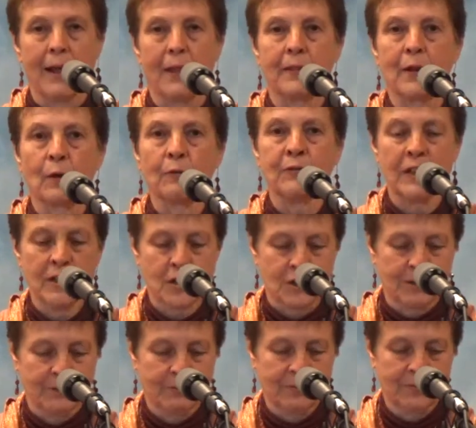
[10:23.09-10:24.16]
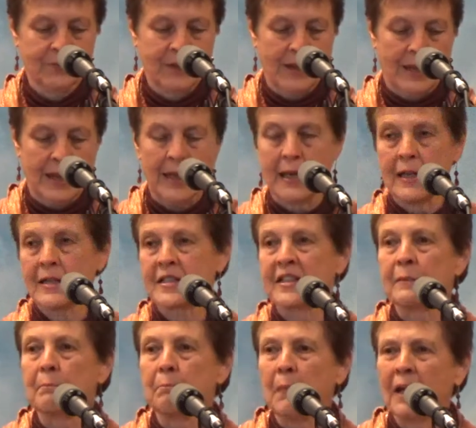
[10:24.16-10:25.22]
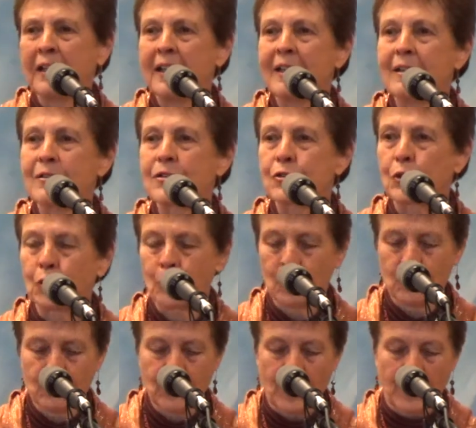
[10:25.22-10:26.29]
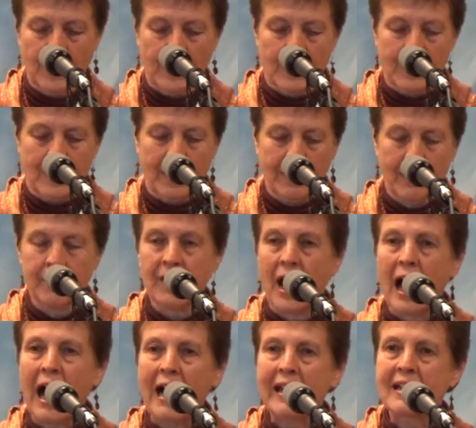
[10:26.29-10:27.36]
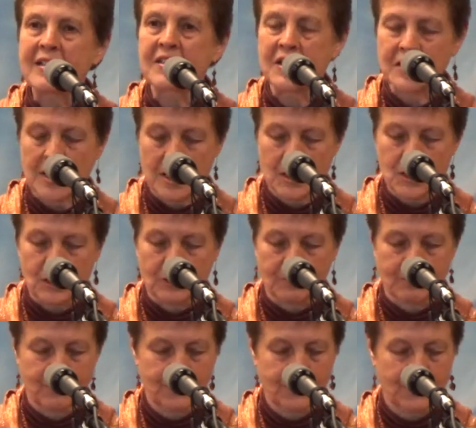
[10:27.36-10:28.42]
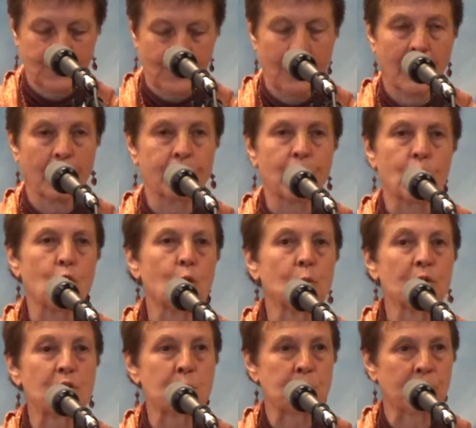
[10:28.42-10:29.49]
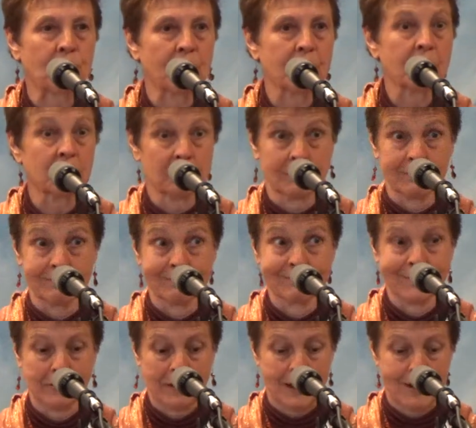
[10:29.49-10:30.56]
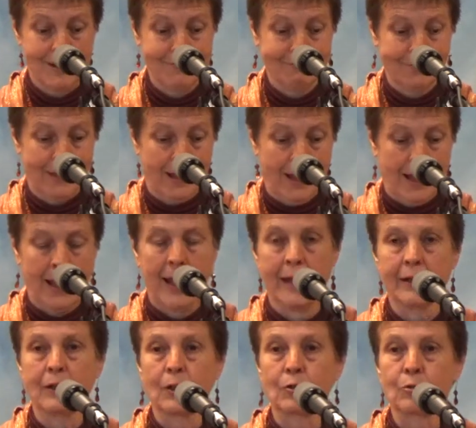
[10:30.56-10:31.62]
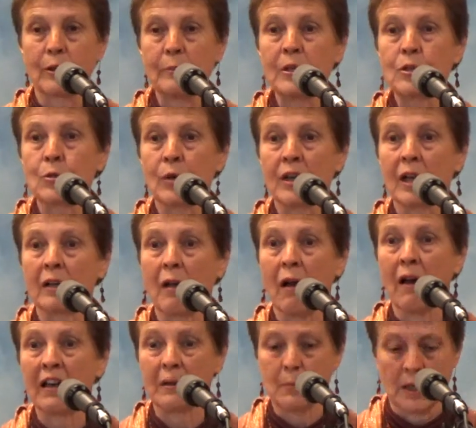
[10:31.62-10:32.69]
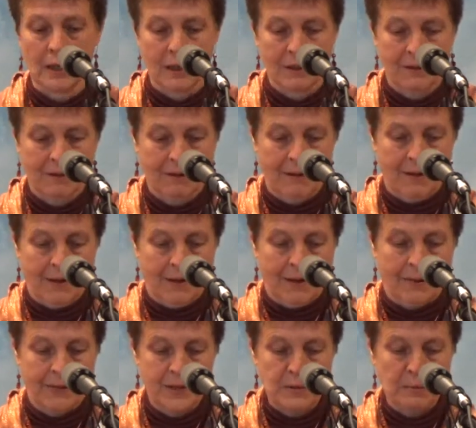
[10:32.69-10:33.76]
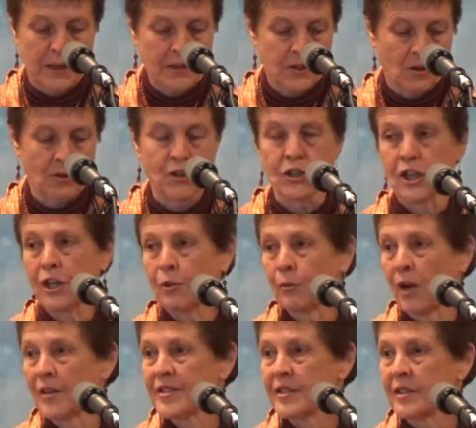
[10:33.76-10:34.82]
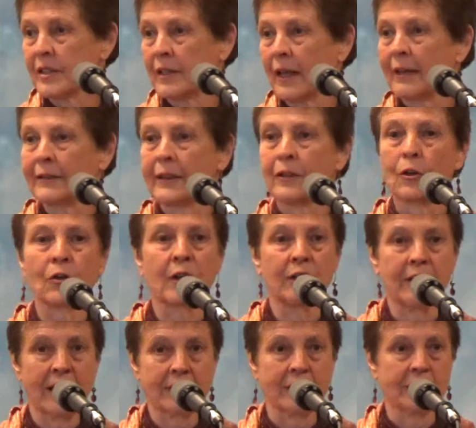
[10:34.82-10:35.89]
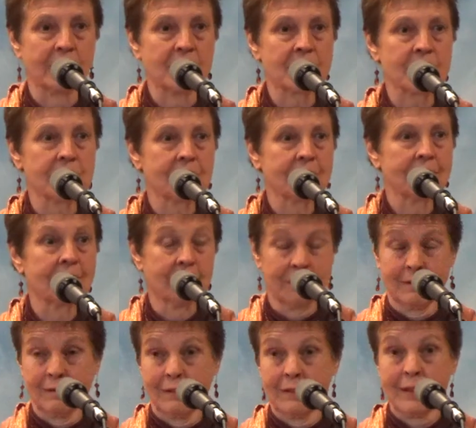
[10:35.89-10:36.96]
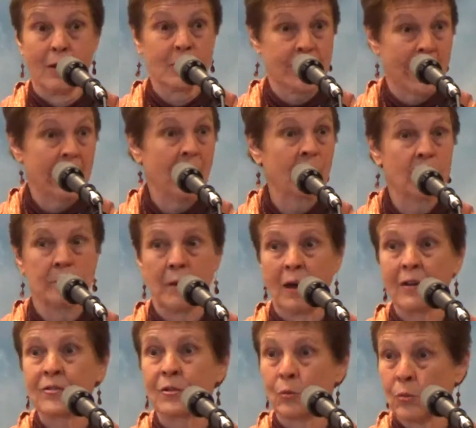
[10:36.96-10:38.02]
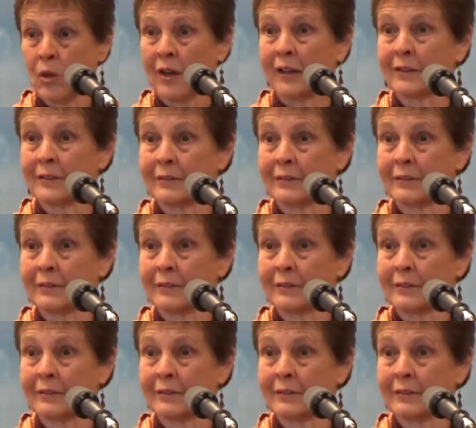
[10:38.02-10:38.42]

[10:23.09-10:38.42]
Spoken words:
Their vision is that money serve the highest intention of the human spirit, okay? And contribute to an economy that's based on generosity and interconnectedness. Now, is that out of the box or what?